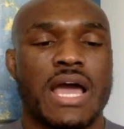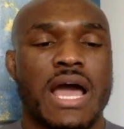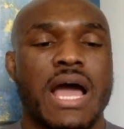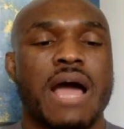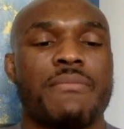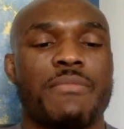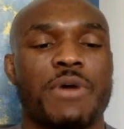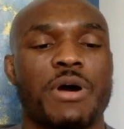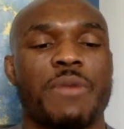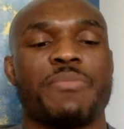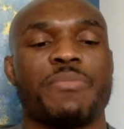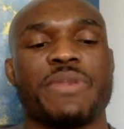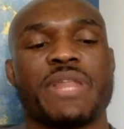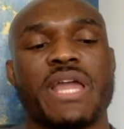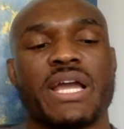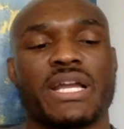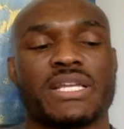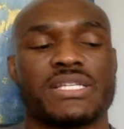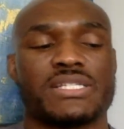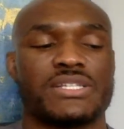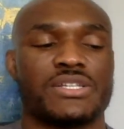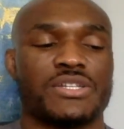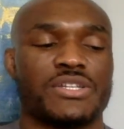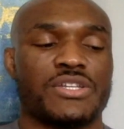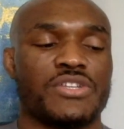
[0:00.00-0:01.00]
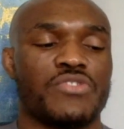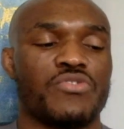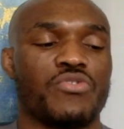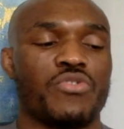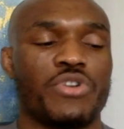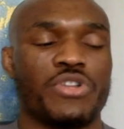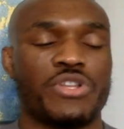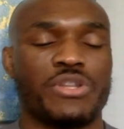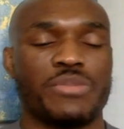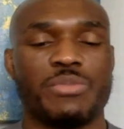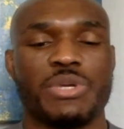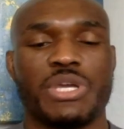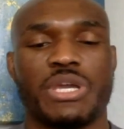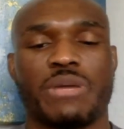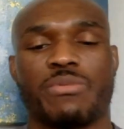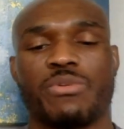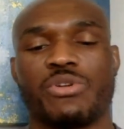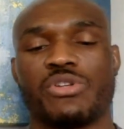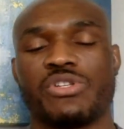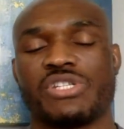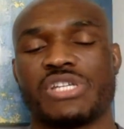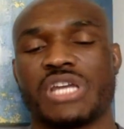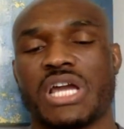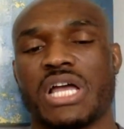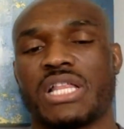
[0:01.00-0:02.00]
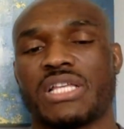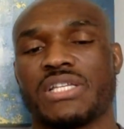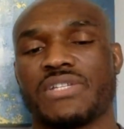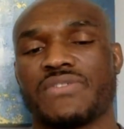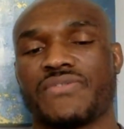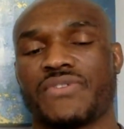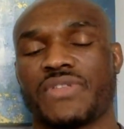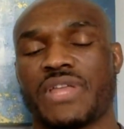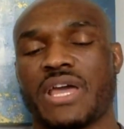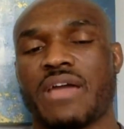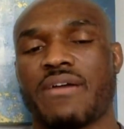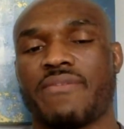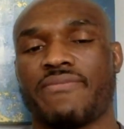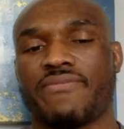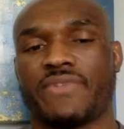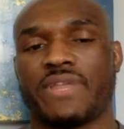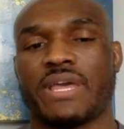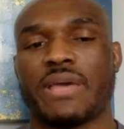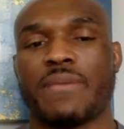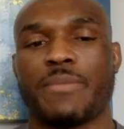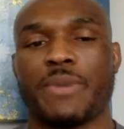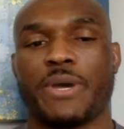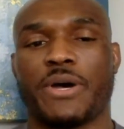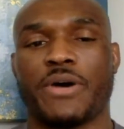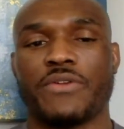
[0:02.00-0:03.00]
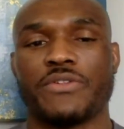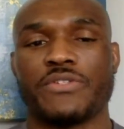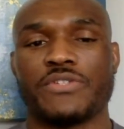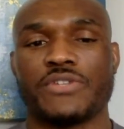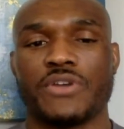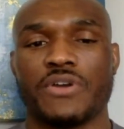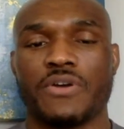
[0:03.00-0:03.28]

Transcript: I'm up next in order to be able to challenge for that belt.